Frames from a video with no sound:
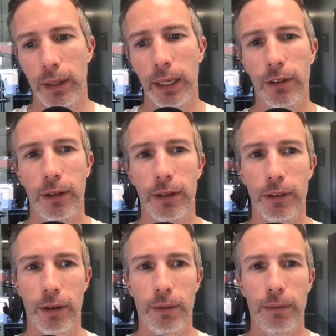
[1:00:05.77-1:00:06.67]
this
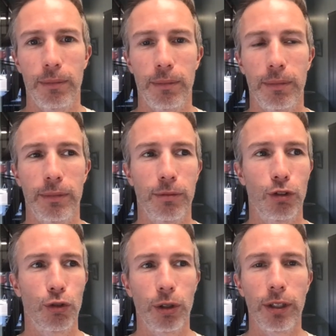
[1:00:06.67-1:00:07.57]
is a $1
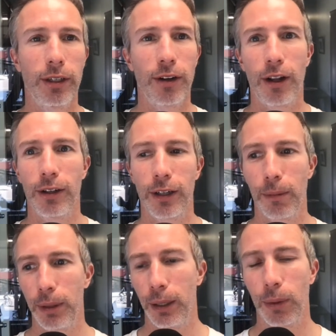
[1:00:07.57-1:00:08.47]
trillion
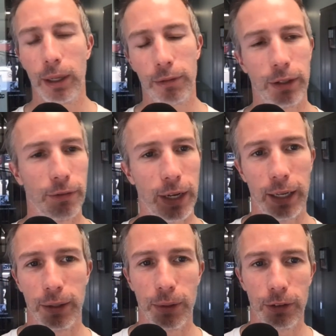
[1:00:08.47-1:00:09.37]
company or whatever their
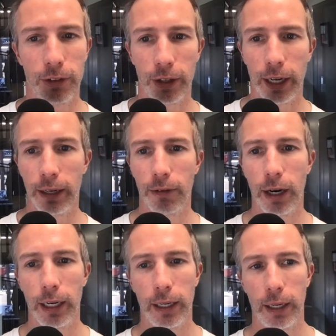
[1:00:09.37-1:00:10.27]
value is today,
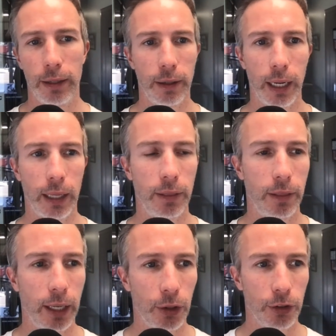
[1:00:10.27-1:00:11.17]
right? And
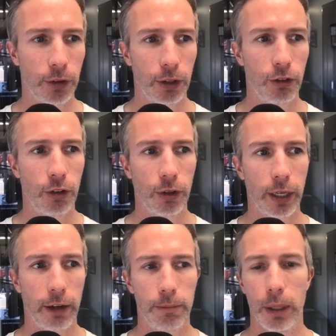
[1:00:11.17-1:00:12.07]
they're still gonna
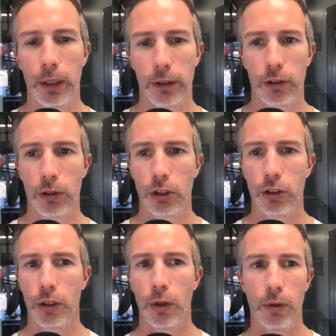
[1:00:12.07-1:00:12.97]
have bugs. So just
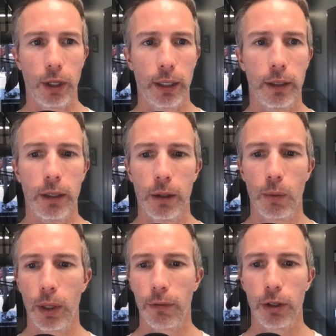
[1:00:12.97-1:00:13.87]
know that
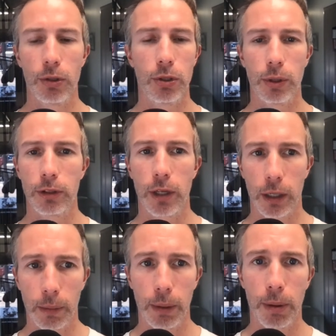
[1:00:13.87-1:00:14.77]
whatever you do, it's
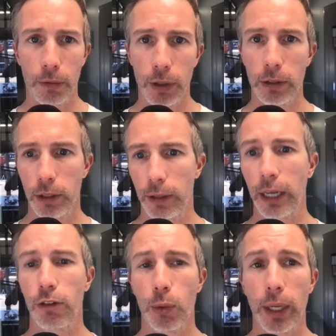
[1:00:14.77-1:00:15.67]
not gonna be perfect. And
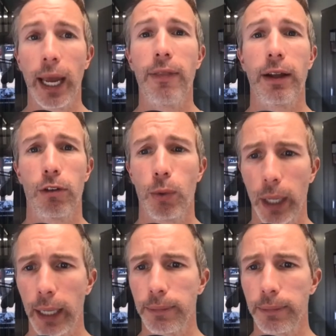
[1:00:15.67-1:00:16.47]
that's okay.